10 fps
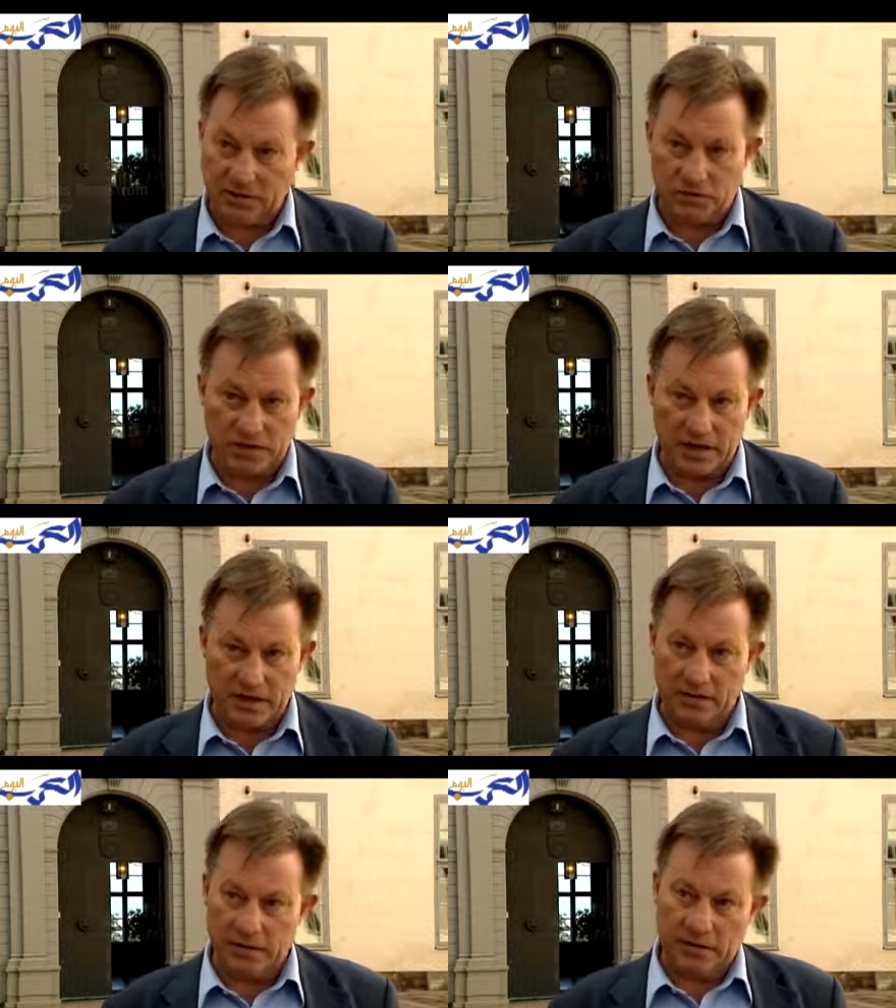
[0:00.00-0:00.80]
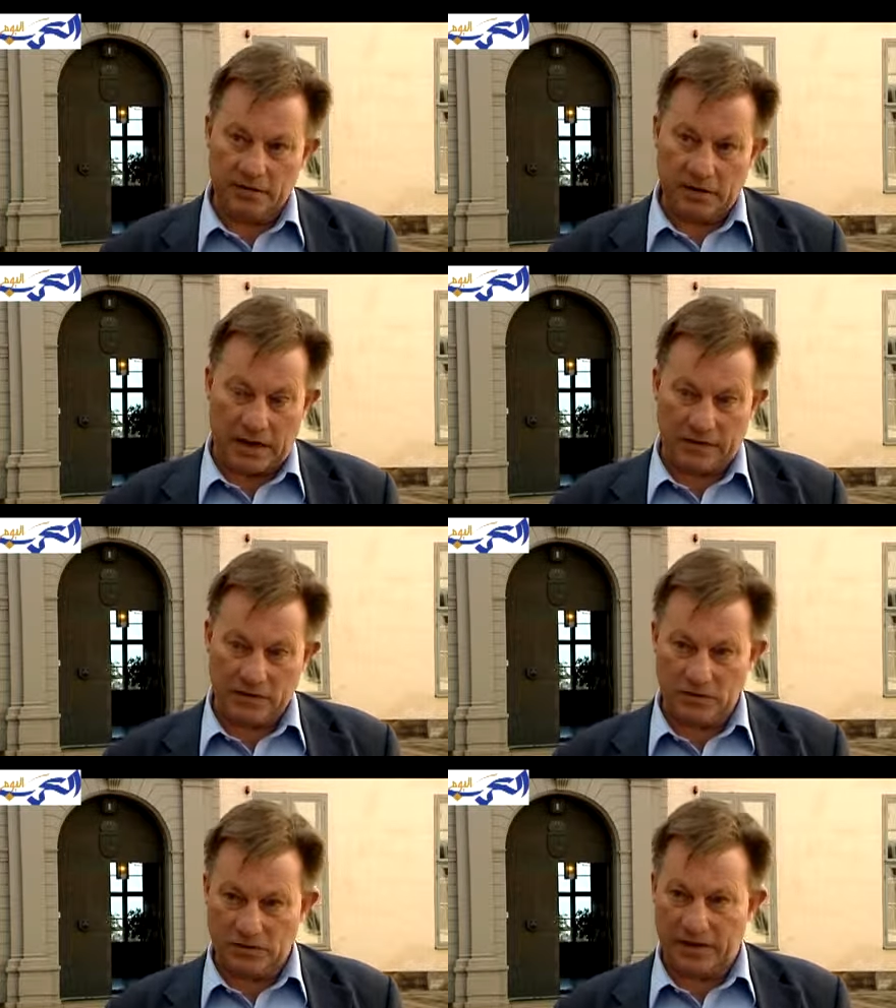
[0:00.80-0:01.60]
Today, the
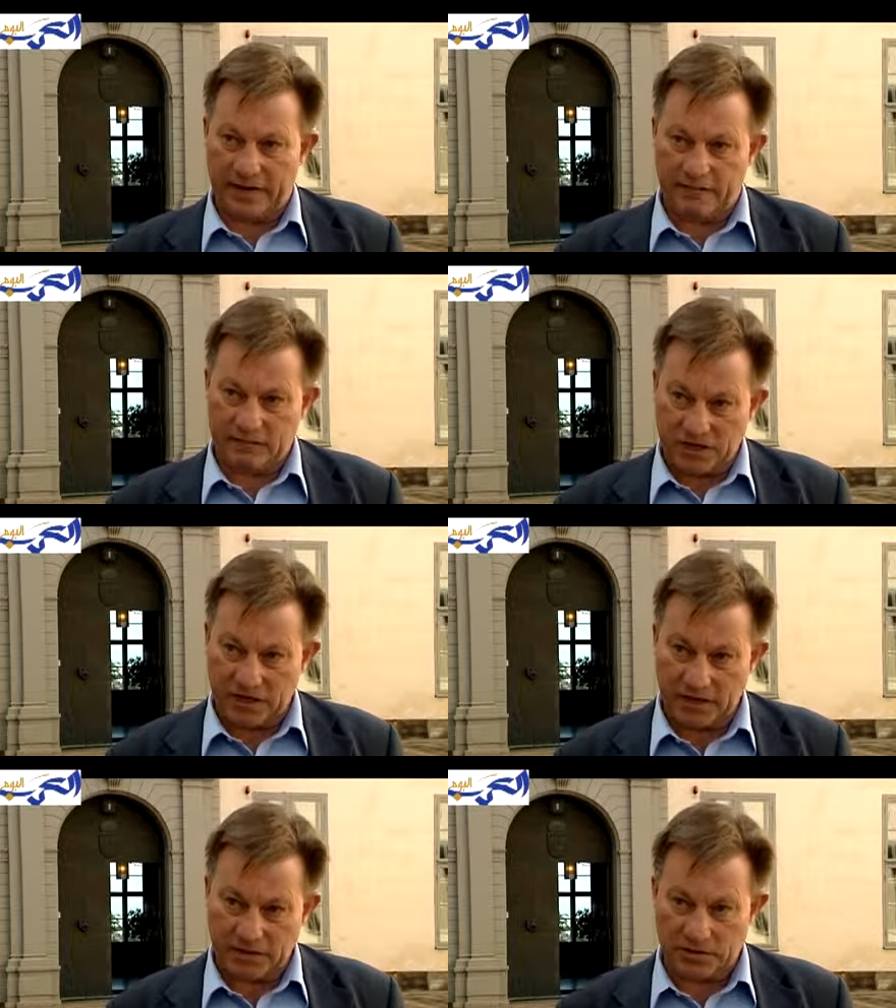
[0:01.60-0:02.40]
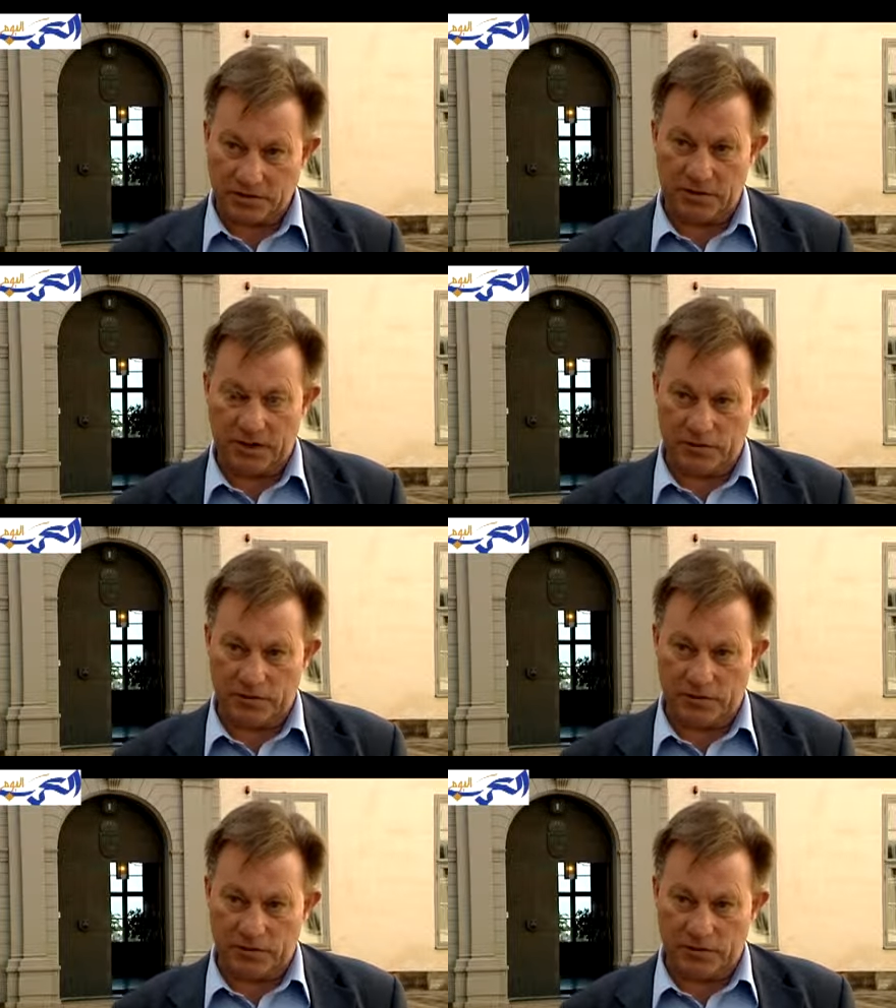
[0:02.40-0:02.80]
attitudes have changed,